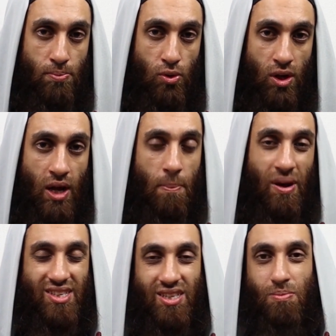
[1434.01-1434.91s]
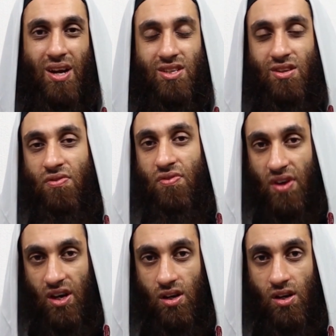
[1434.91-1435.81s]
the book, places matters of
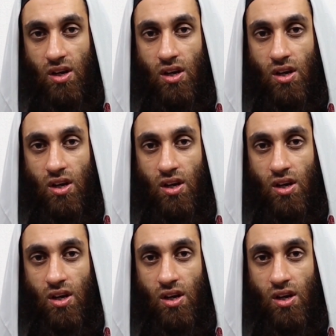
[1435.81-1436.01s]
fiqh,